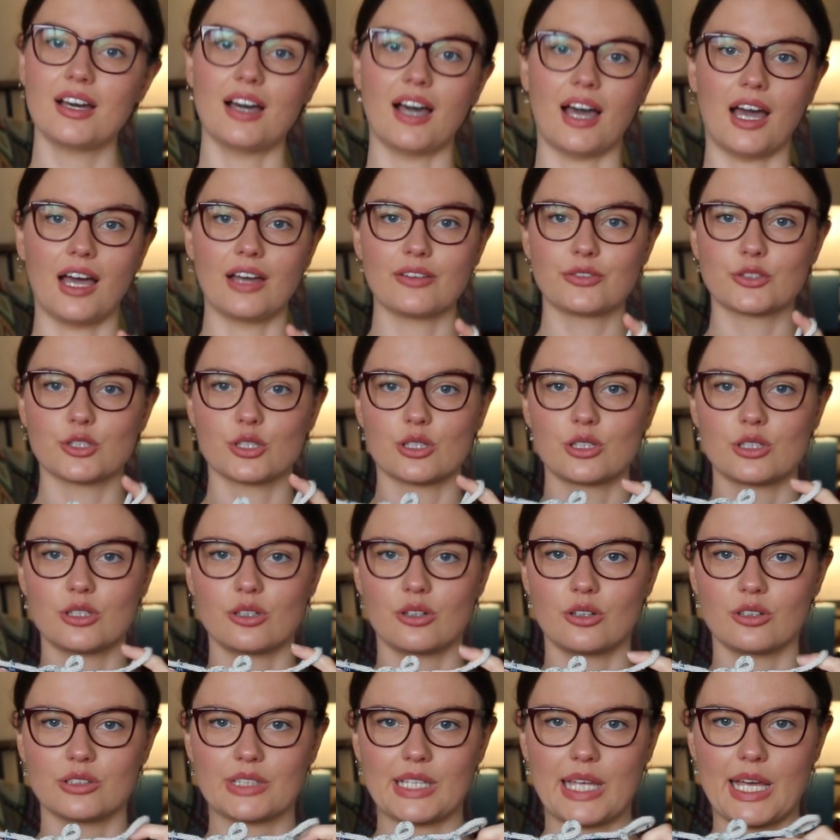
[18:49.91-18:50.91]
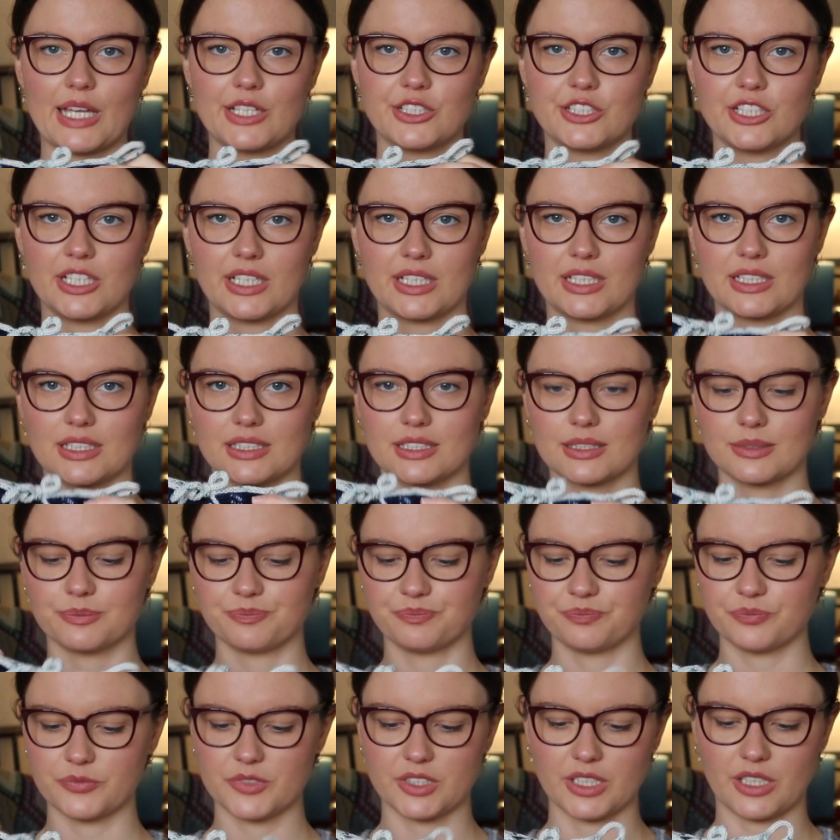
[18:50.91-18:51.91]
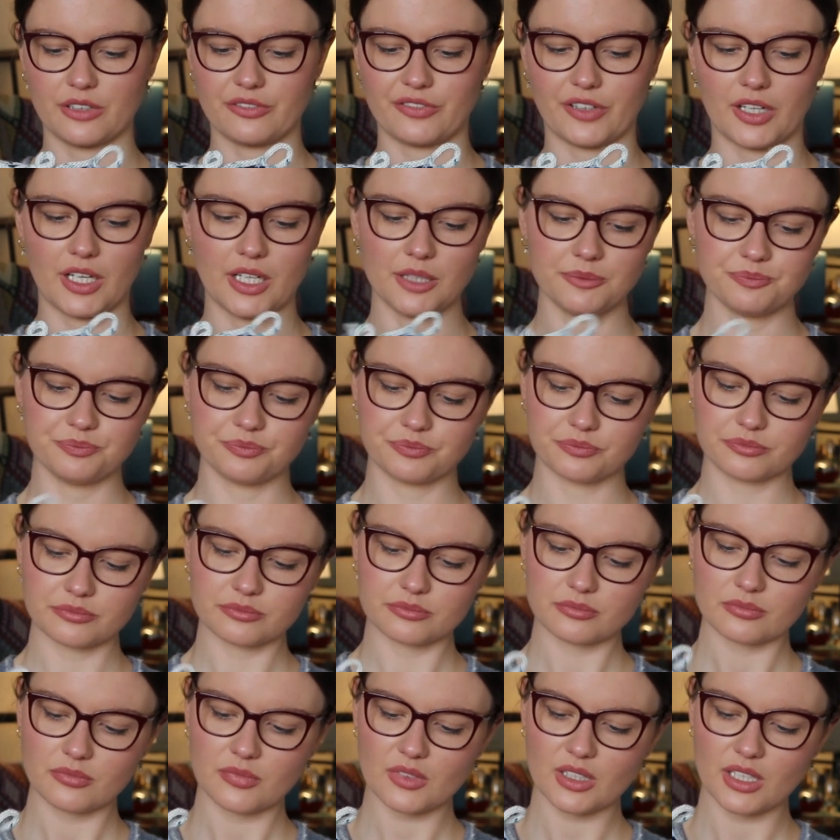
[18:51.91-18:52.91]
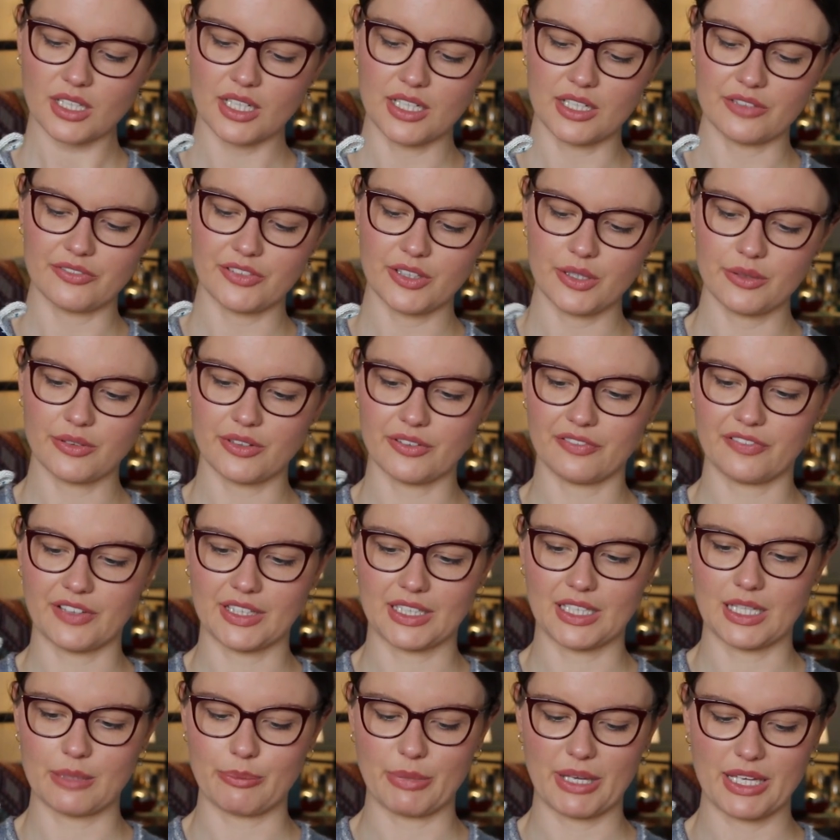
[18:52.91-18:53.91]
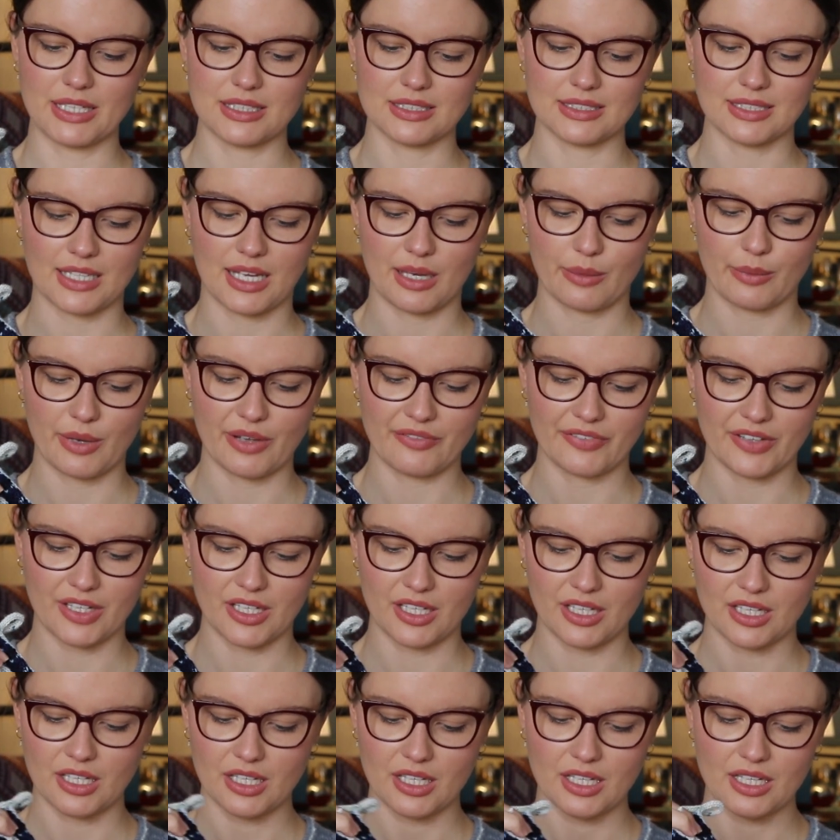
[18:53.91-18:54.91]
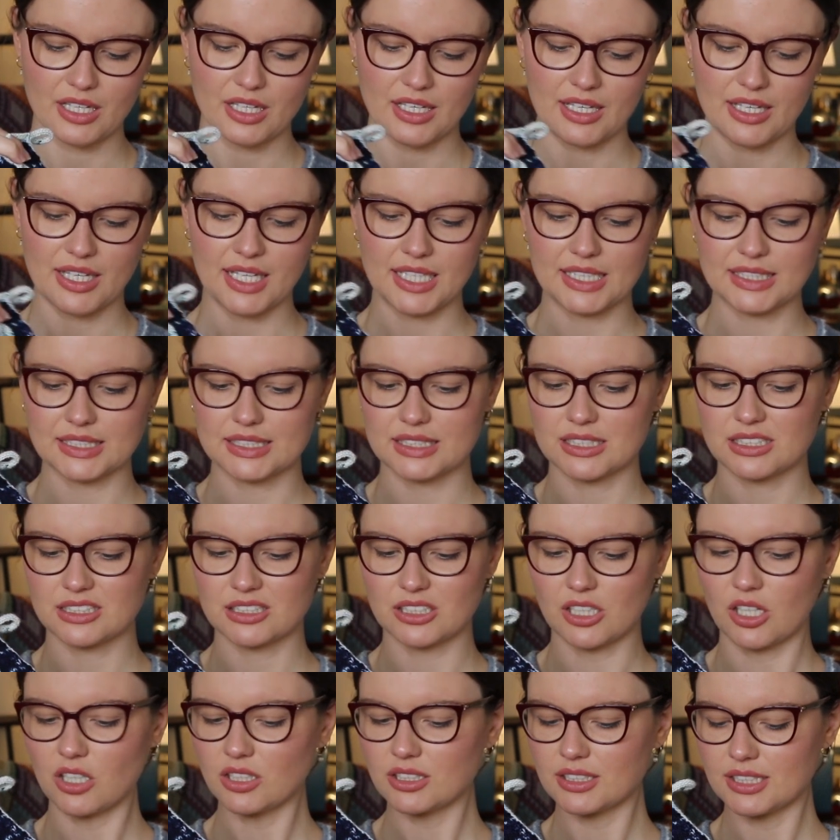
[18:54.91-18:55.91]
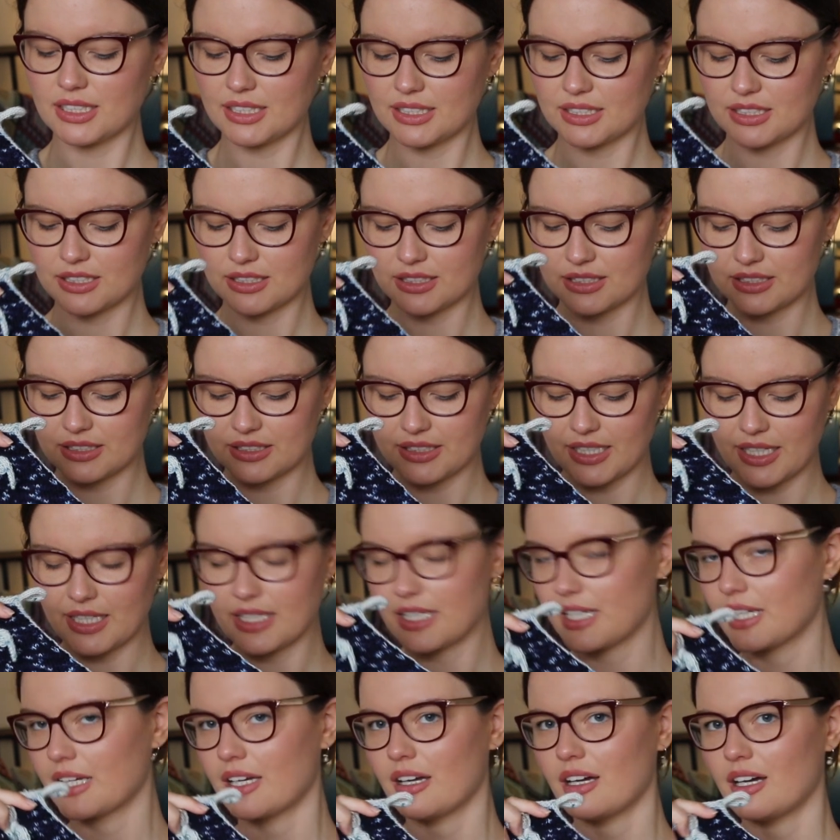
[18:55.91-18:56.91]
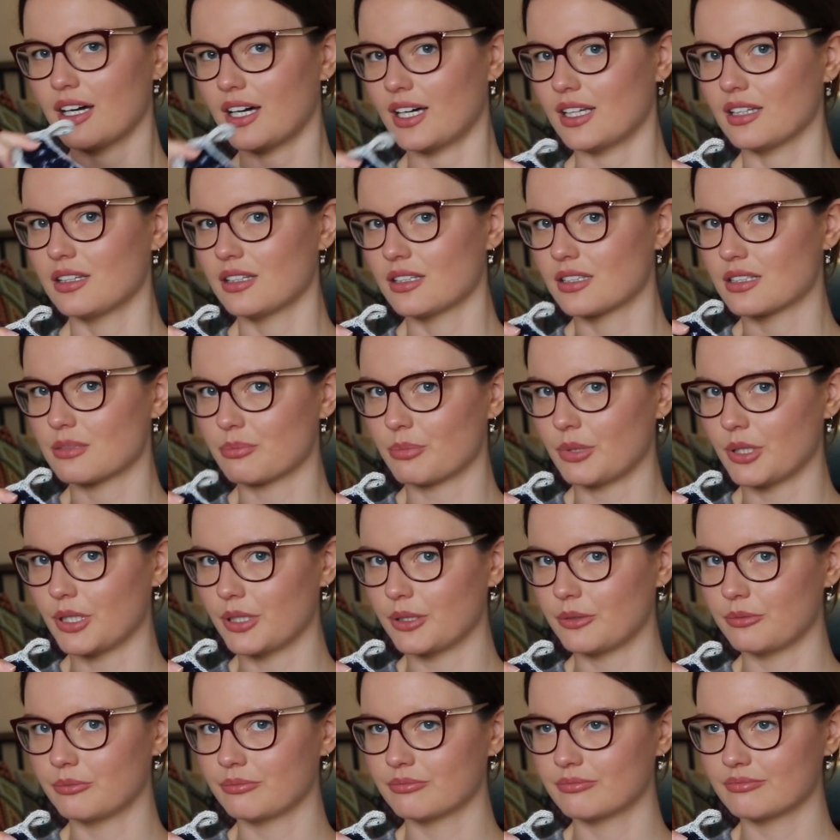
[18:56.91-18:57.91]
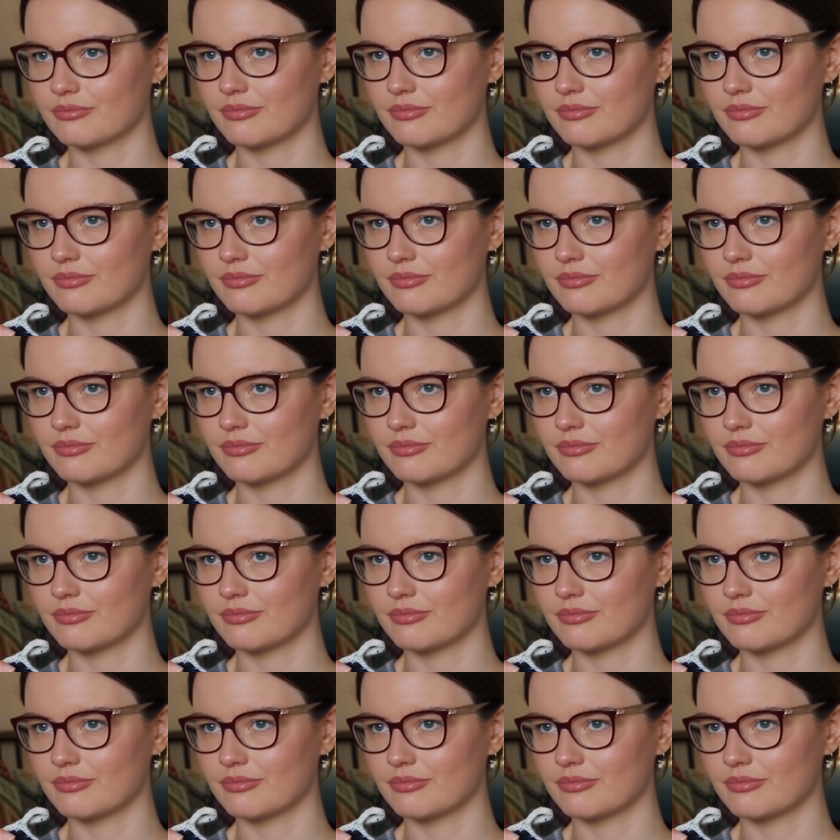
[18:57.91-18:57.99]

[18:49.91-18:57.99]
I've done all the edgings so far and a few of the fiddly bits. However, it started staining her hands blue.